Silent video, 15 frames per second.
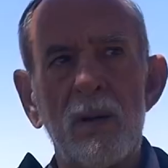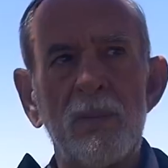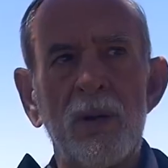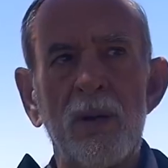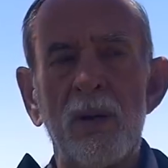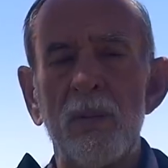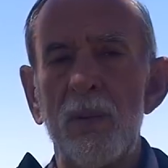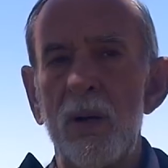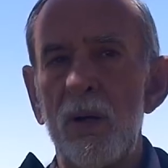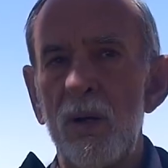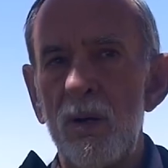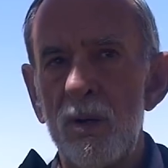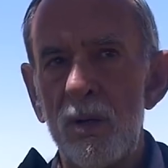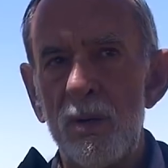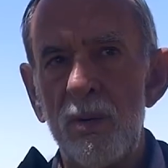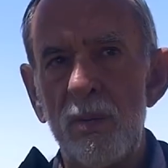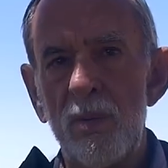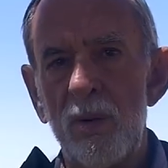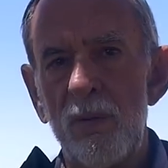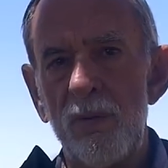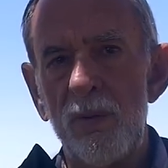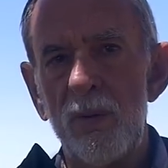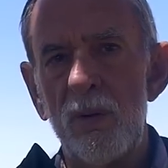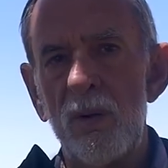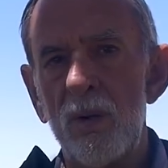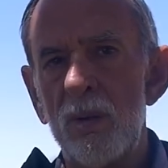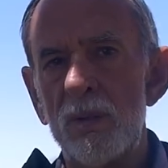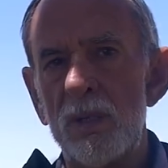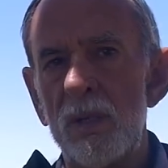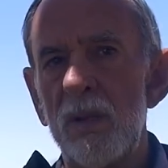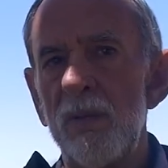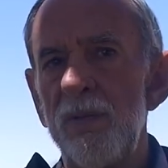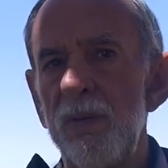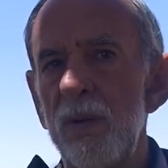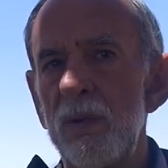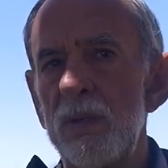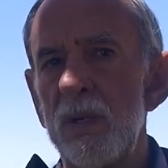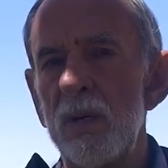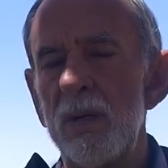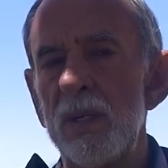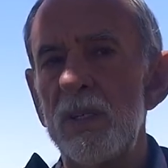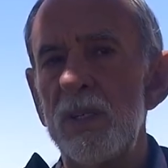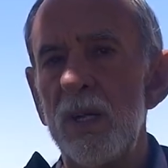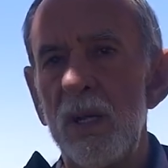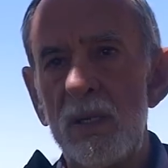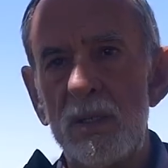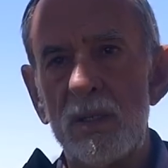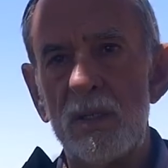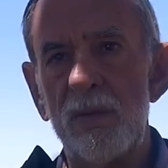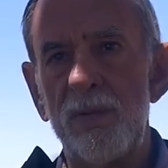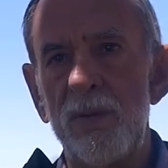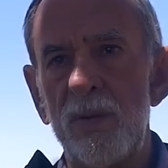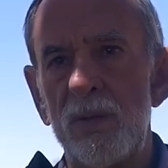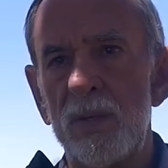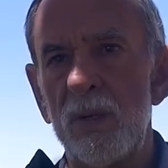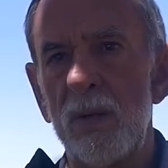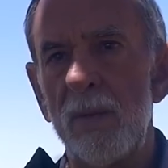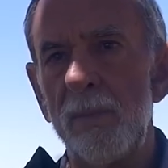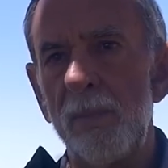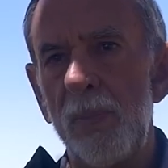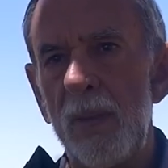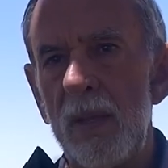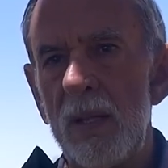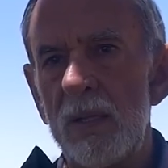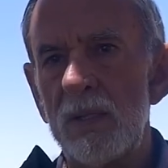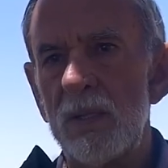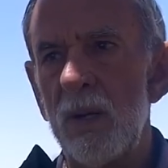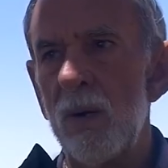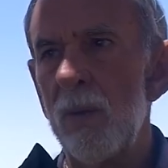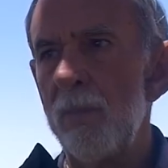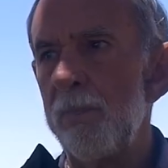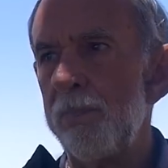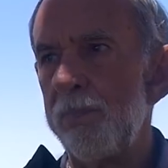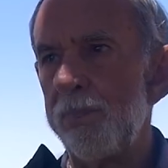I'm talking about a good remote viewer, goes into the future, it changes the future. So